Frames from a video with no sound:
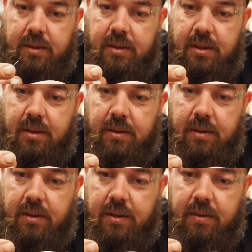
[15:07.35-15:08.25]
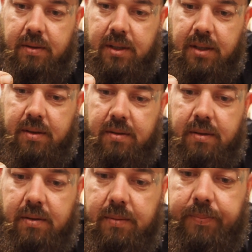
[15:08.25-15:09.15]
So then I thread that
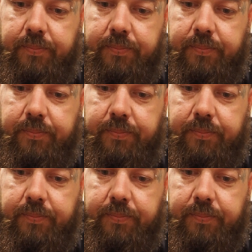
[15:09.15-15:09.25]
through.